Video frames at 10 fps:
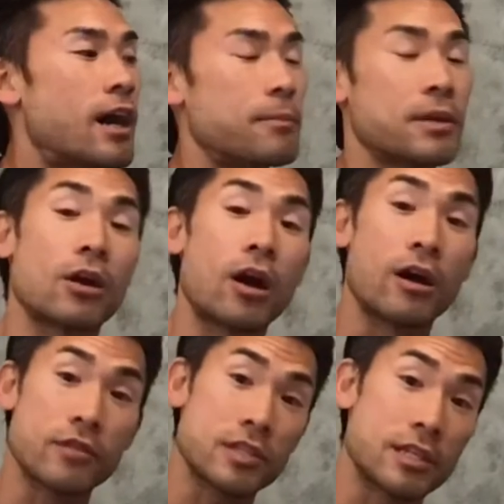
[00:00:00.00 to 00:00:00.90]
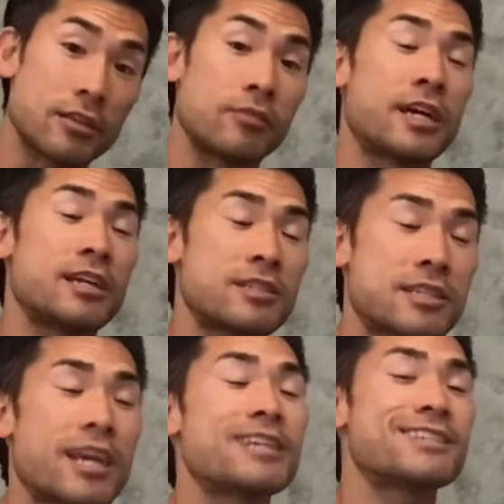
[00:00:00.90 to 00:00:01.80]
Here, obviously, in the United
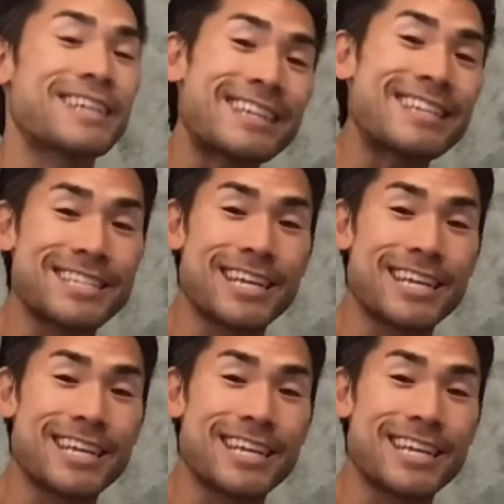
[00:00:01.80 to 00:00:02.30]
States, in the